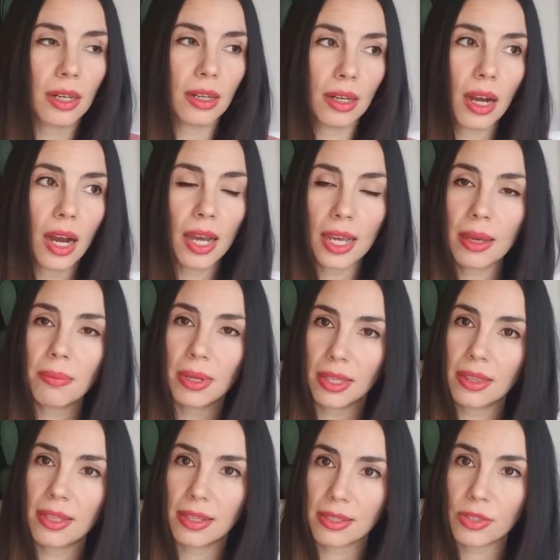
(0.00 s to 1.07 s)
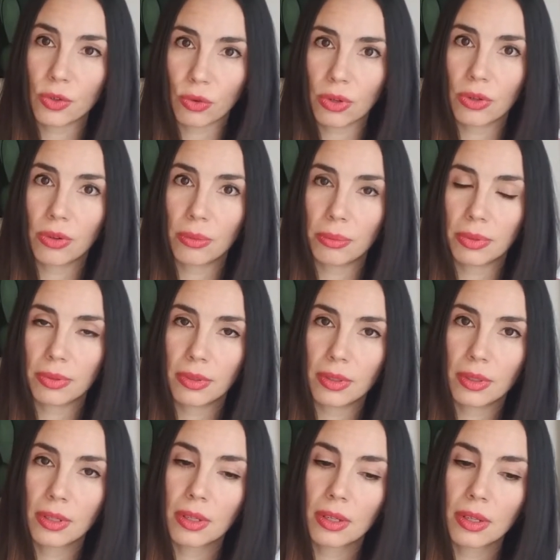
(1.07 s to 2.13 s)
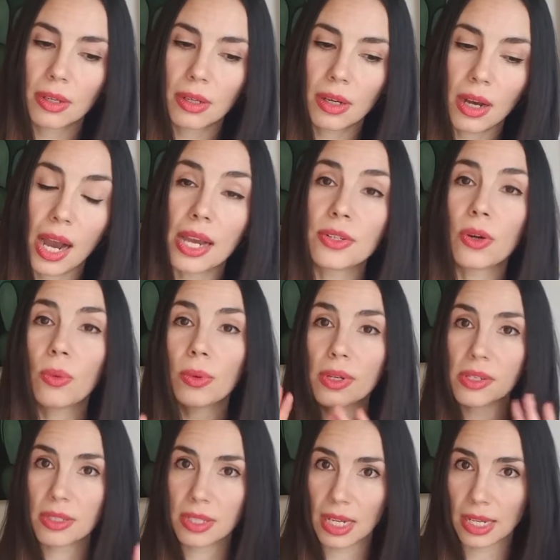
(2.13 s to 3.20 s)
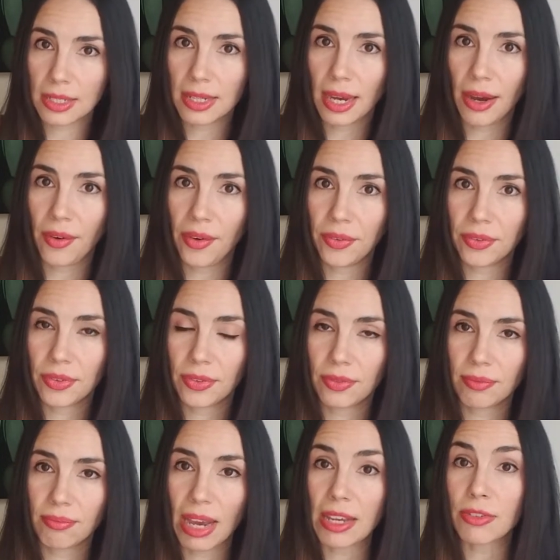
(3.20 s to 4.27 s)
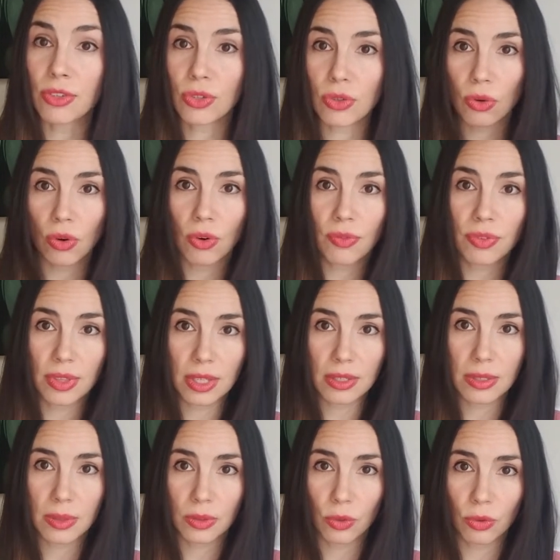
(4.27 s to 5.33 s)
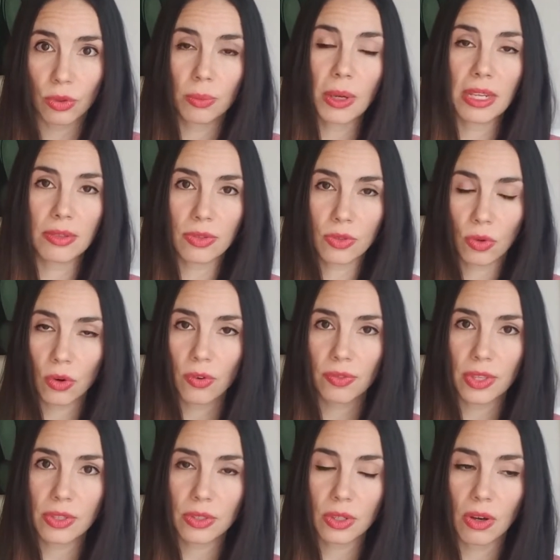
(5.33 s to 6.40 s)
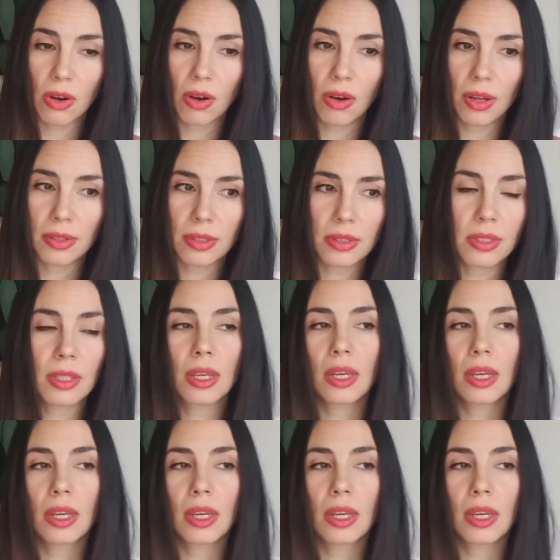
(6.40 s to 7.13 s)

am in this group. I don't want to stand out. I serve this group. I serve this cause